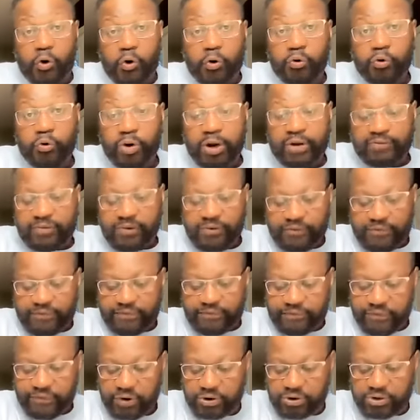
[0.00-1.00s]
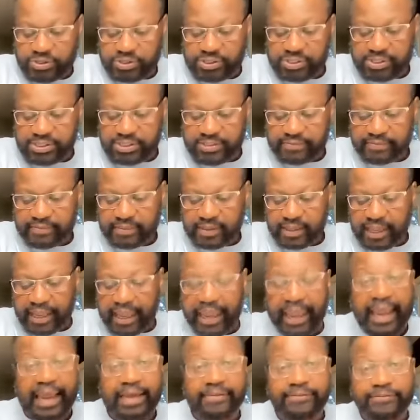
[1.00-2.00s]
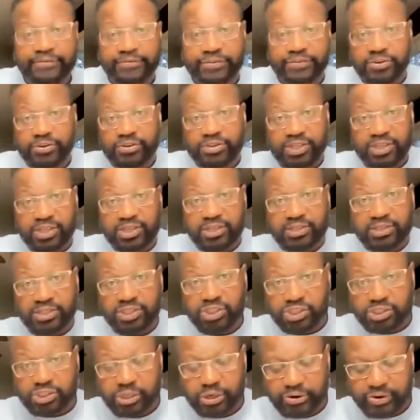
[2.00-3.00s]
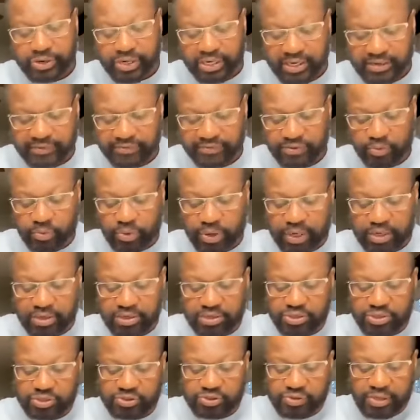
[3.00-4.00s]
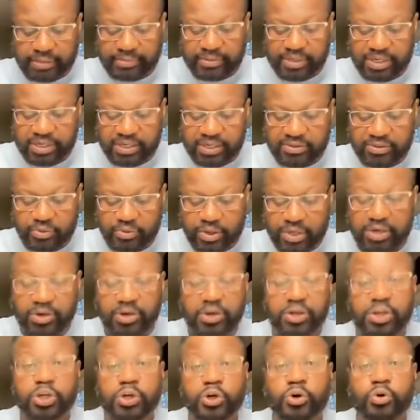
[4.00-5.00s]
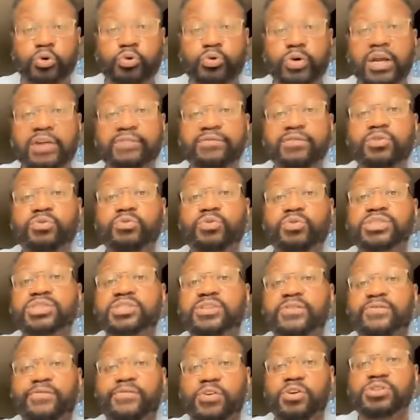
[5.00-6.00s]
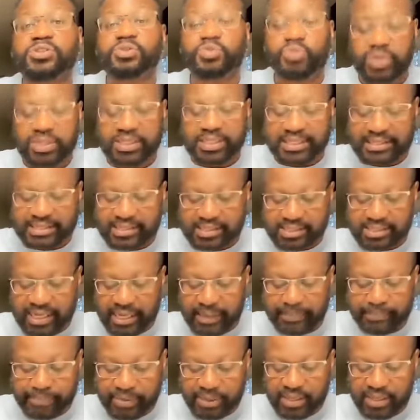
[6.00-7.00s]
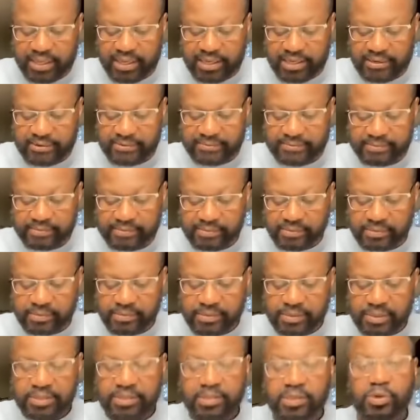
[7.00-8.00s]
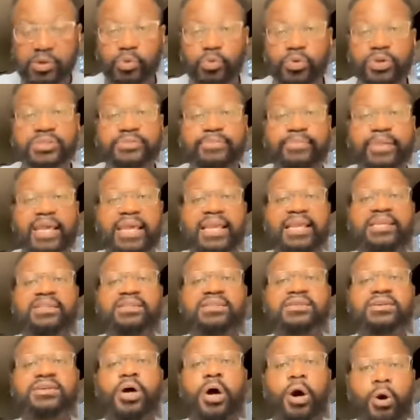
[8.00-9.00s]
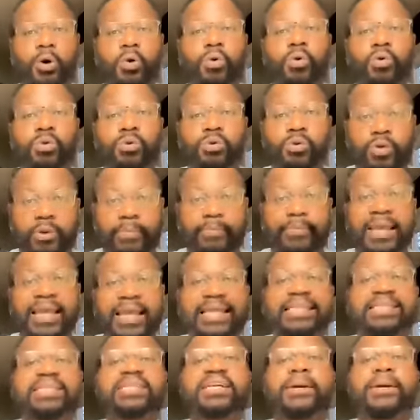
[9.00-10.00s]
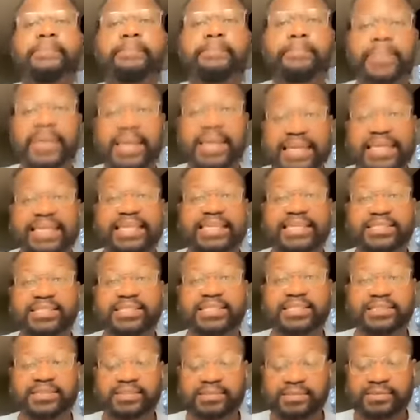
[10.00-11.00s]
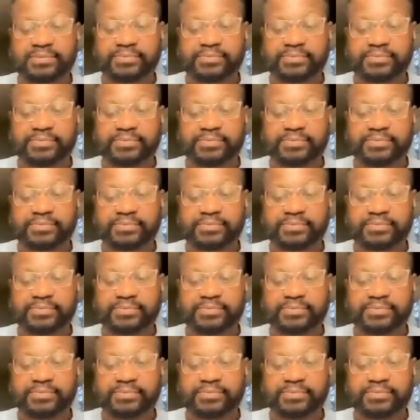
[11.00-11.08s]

Whoever first, after the stirring of the water, the troubling of the water, whoever was the first one to step in was made whole or made complete